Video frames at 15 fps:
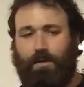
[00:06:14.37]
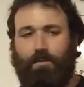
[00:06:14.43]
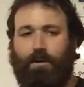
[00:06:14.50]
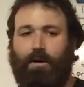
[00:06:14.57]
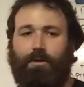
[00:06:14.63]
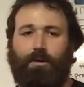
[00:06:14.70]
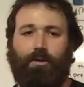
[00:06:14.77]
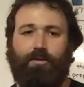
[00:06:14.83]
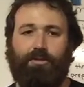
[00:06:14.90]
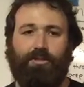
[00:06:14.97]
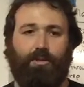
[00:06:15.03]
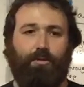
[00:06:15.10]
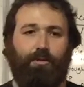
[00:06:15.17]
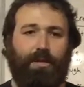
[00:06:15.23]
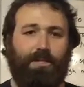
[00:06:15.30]
well, no, there's
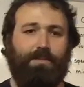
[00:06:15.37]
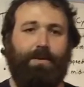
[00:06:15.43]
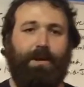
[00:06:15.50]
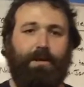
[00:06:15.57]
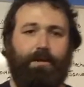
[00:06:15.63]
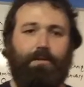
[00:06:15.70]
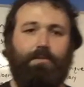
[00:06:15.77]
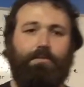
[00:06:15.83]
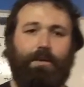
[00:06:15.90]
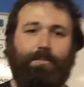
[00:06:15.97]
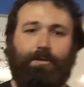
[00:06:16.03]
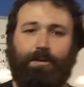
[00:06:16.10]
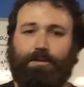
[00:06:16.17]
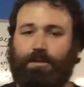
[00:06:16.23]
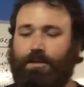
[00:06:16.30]
no or, that's about it. I
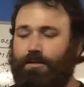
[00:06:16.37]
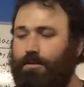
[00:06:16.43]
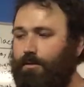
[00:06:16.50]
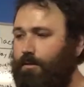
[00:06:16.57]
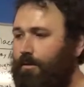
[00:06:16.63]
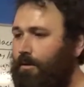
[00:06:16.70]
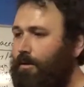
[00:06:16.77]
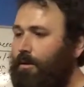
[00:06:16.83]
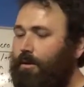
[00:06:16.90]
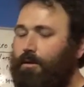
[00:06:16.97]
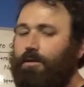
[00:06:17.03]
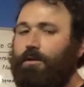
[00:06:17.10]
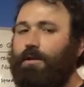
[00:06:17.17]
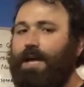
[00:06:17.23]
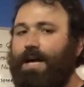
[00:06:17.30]
apologize.
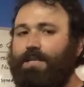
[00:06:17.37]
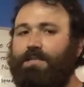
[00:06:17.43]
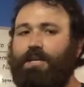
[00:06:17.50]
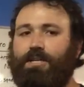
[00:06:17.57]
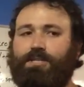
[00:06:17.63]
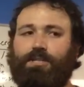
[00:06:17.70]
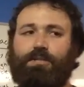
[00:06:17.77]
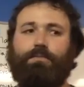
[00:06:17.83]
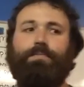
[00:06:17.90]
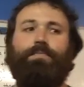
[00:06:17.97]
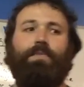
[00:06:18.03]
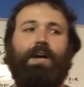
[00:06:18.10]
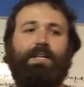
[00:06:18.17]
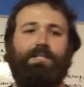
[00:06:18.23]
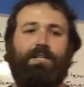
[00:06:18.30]
The last session,
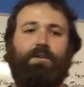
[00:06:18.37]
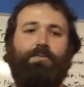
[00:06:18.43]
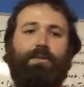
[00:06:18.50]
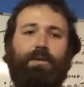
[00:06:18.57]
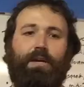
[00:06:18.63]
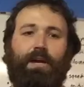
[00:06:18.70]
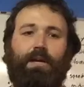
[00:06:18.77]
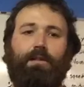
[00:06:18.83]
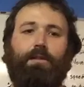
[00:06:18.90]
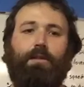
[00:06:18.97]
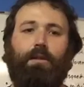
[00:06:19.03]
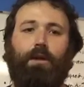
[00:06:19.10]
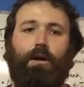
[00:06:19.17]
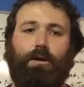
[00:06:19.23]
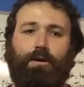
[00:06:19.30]
that's going to be a
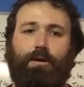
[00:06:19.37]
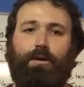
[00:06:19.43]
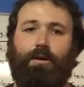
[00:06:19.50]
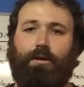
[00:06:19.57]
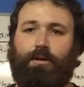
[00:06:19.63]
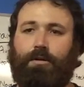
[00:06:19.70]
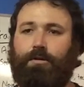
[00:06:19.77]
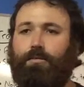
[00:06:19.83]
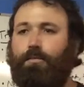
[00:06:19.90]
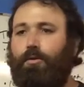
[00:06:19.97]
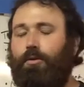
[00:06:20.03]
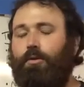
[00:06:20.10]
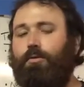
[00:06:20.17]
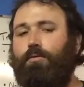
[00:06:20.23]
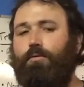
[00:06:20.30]
longer,
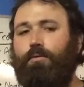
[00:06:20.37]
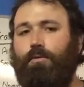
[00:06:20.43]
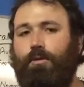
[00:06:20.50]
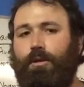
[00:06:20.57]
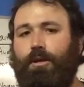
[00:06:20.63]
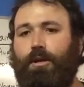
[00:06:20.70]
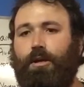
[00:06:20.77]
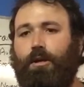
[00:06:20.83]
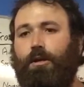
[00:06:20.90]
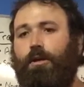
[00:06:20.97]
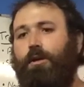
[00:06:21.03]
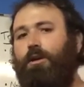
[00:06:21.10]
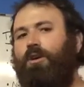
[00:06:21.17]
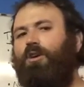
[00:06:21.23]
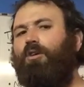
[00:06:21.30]
more grueling
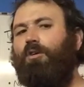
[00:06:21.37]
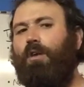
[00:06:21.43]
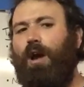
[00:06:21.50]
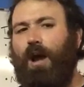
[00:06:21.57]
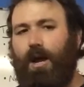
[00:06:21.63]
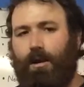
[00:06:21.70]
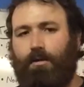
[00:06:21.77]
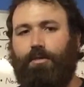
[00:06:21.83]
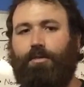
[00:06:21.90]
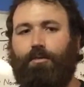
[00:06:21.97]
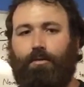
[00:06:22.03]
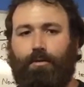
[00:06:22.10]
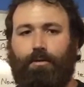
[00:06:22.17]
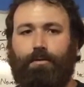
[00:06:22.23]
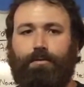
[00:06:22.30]
grind
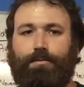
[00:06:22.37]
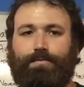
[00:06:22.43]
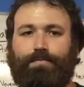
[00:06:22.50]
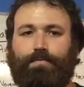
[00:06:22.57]
through.